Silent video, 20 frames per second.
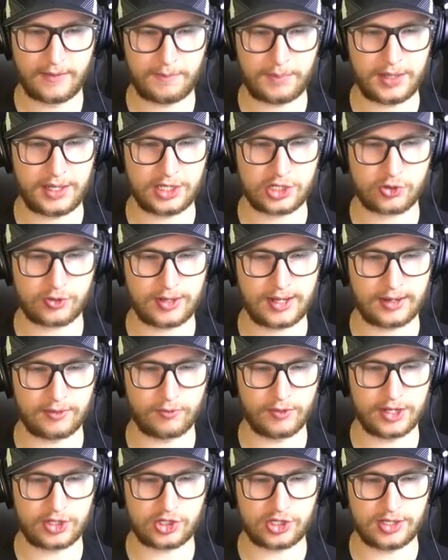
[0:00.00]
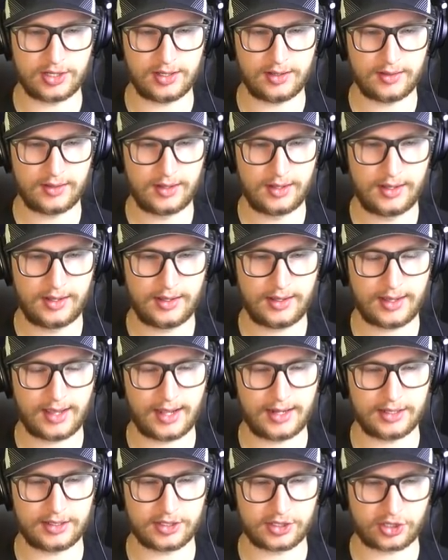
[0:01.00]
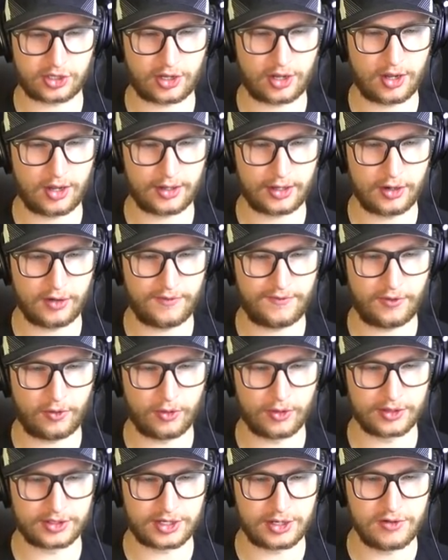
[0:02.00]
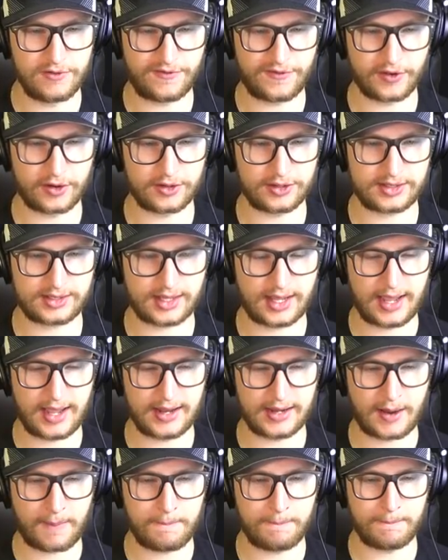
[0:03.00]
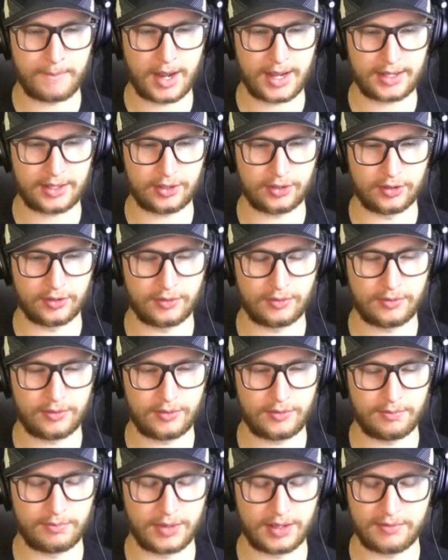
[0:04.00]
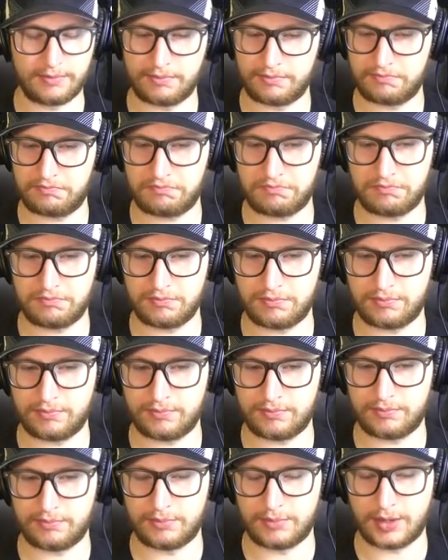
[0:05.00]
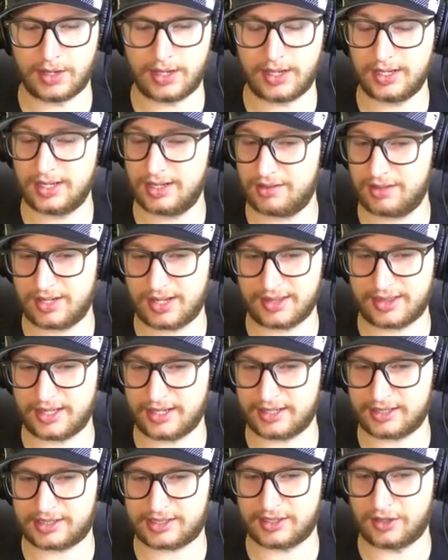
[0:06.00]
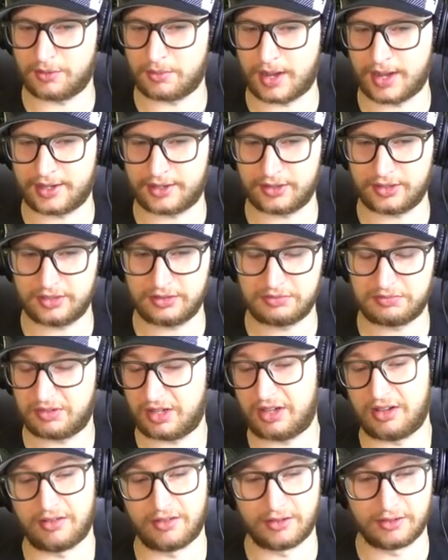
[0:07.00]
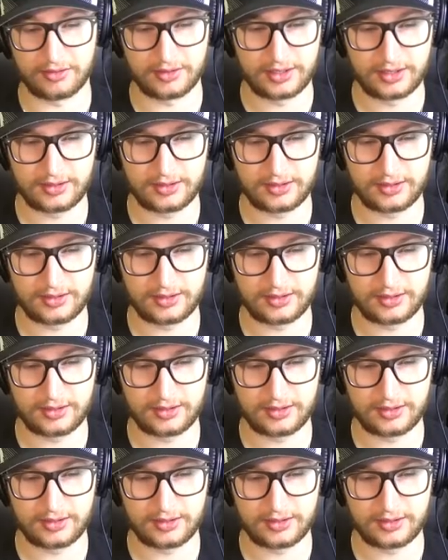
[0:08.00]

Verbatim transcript: Petry and Ritchie headed to Chicago for two firsts and Michael. M M uh, I think it's still Michael. I don't know.